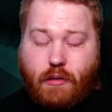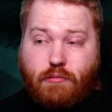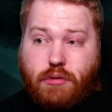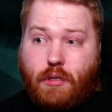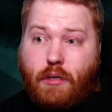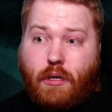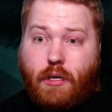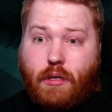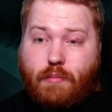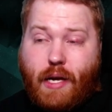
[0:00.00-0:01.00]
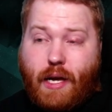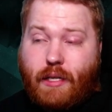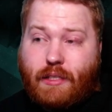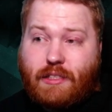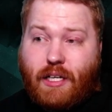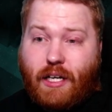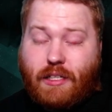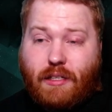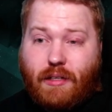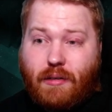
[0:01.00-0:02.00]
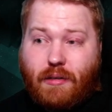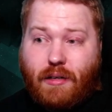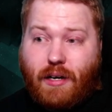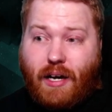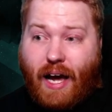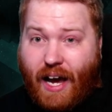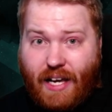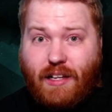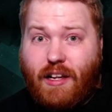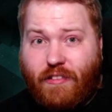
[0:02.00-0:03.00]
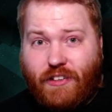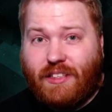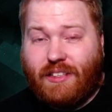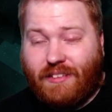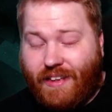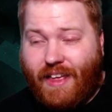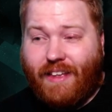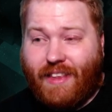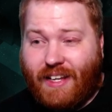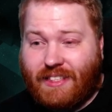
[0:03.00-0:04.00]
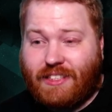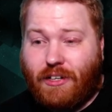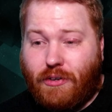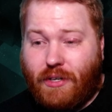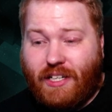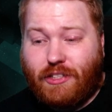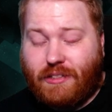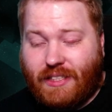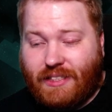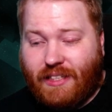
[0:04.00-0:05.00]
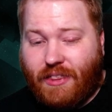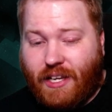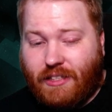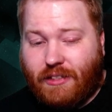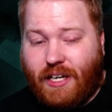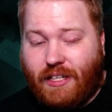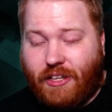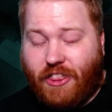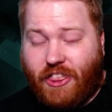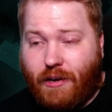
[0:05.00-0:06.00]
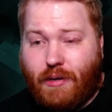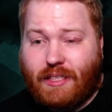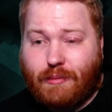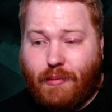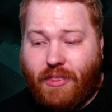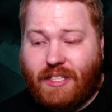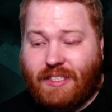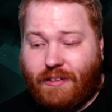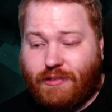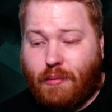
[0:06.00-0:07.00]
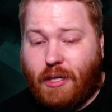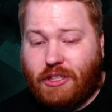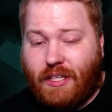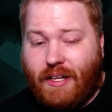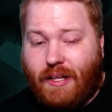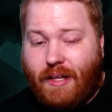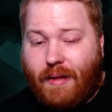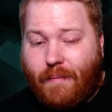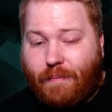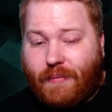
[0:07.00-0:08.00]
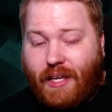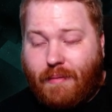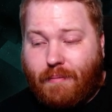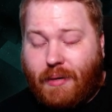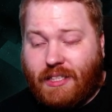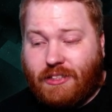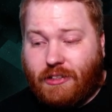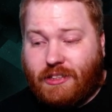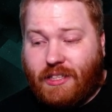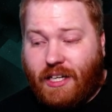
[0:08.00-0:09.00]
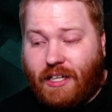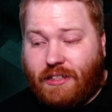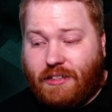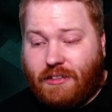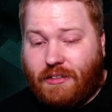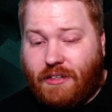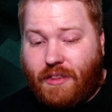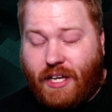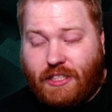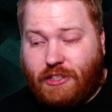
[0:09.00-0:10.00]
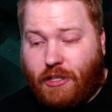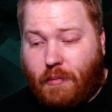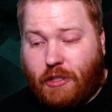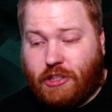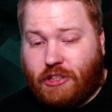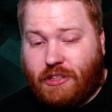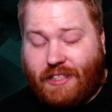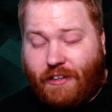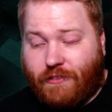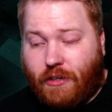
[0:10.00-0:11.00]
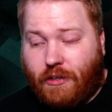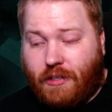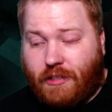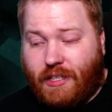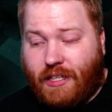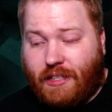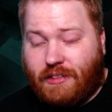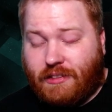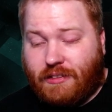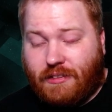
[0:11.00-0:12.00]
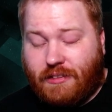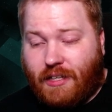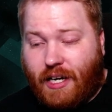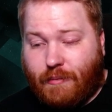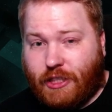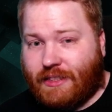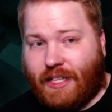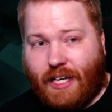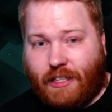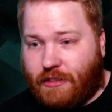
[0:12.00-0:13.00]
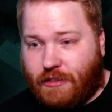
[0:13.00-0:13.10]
Oh man, it's like I love it that it's so interesting and that you can theorize about that stuff so much. But it's also like there's so much stuff going on, and I'm just like